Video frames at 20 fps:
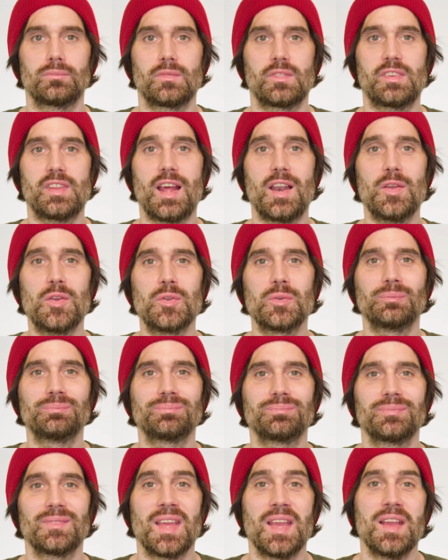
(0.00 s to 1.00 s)

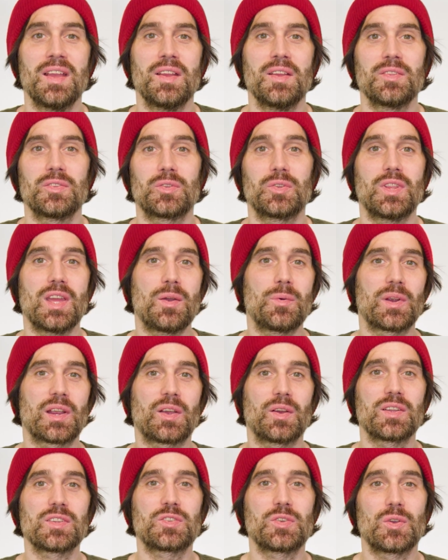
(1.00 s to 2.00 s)
Salut! Today we're
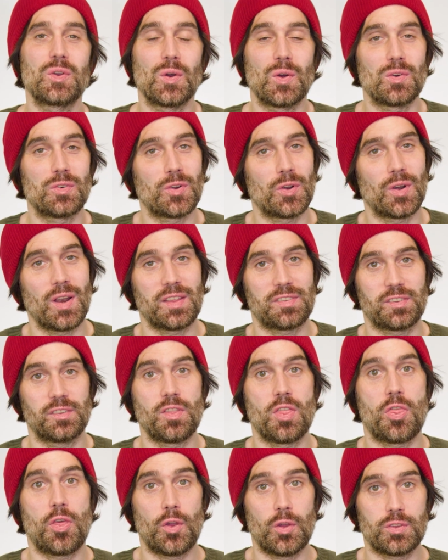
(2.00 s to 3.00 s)
going to go over
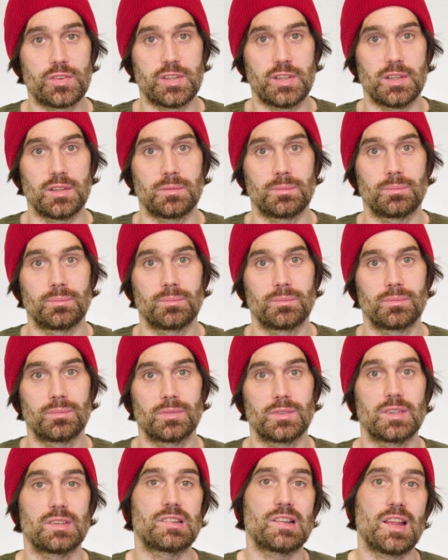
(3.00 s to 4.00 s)
lesson 13.
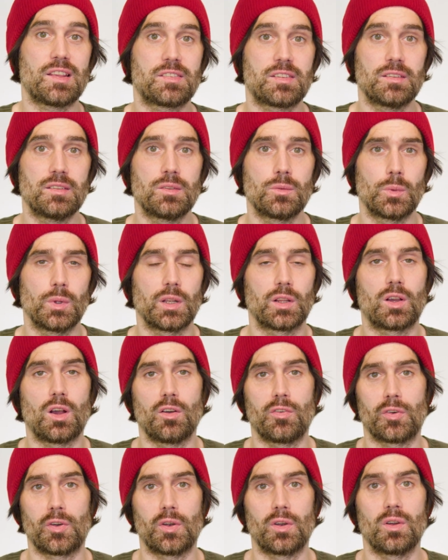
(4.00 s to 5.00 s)
This lesson will
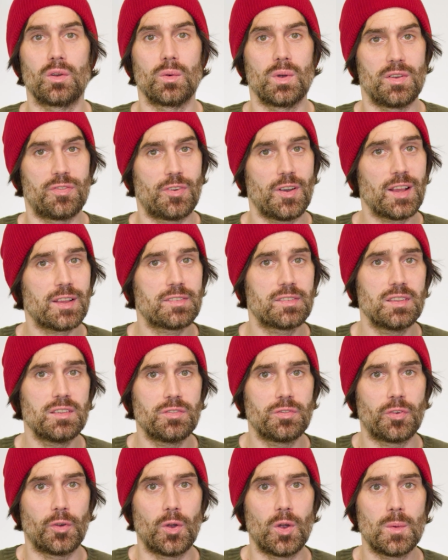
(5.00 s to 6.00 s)
cover
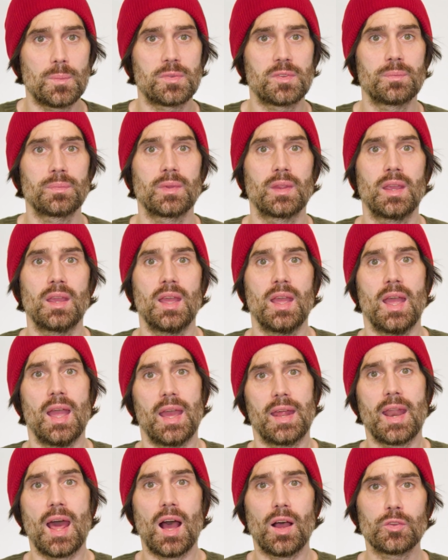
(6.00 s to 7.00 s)
reflexive verbs
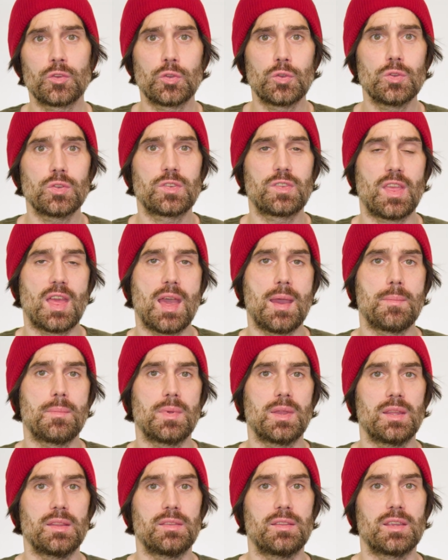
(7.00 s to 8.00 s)
and how to use
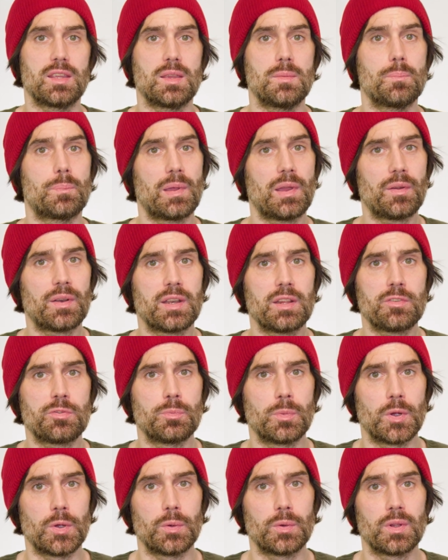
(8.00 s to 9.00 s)
them in the imperative
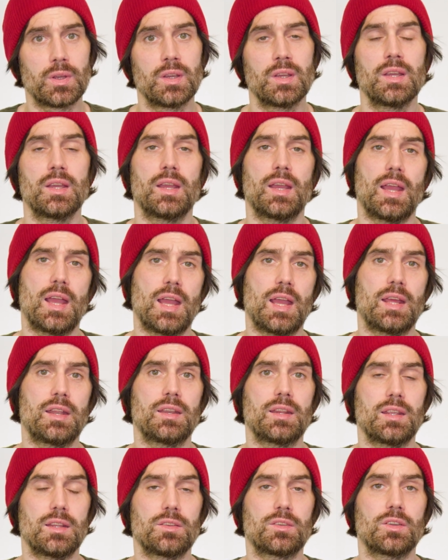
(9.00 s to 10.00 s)
mood
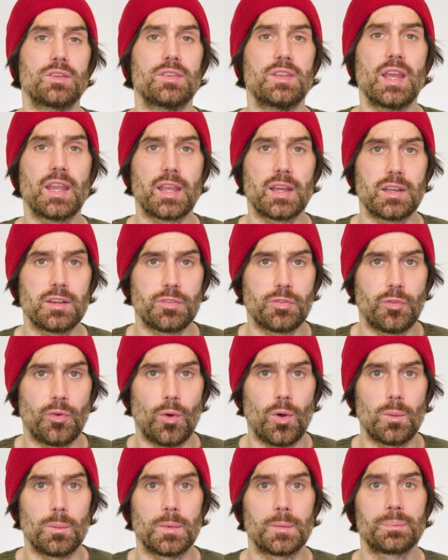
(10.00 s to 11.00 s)
and in the negative
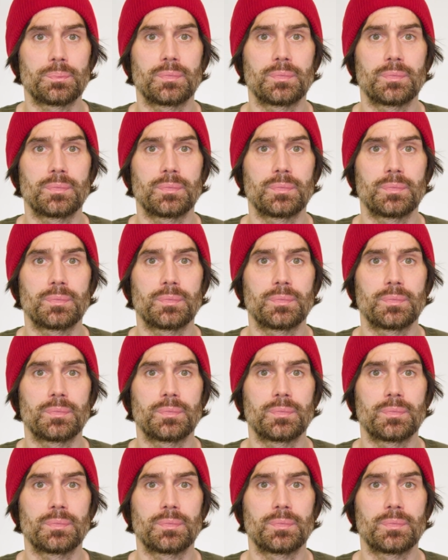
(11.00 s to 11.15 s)
form.